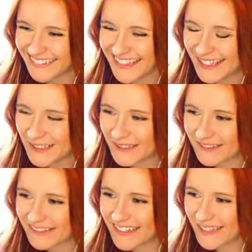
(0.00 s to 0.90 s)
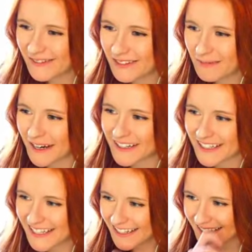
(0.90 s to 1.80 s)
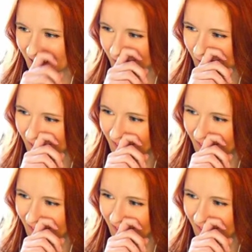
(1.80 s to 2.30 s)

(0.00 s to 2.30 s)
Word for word: Soon. Soon, you precious things, you.